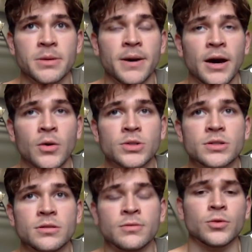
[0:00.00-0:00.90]
to me
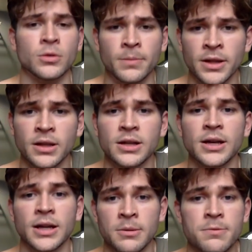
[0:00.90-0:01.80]
about
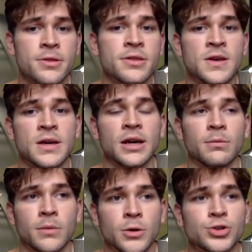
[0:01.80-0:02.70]
vulnerability and empathy
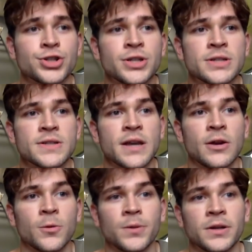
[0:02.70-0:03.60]
and emotions
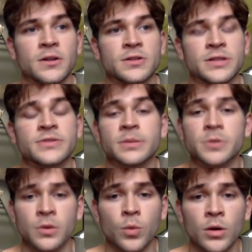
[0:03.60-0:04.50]
and opening ourselves
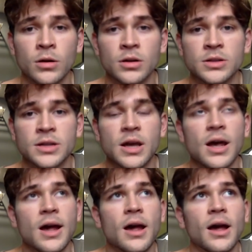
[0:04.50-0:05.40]
up to the world.
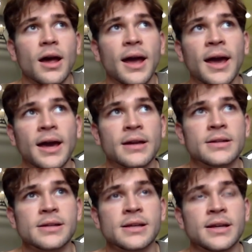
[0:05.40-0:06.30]

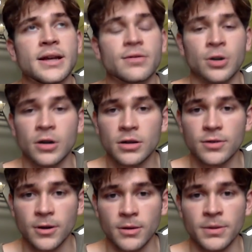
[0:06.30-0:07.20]
And he had never heard
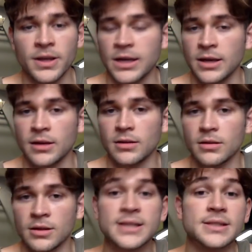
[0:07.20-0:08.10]
of her, but he
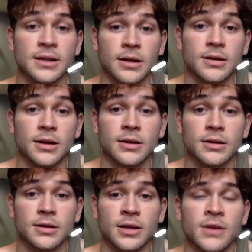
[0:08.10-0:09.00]
listened,
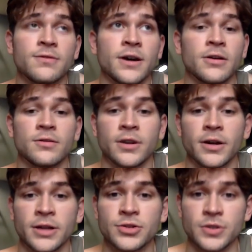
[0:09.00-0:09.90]
and he found it
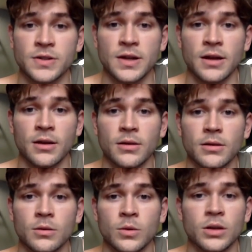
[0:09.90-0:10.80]
very interesting,
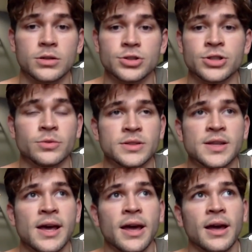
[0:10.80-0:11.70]
what she was
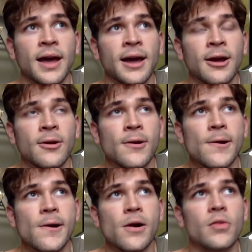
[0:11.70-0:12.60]
saying. And
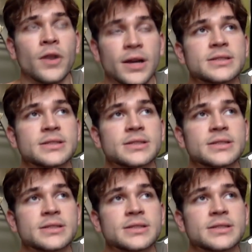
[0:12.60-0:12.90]
the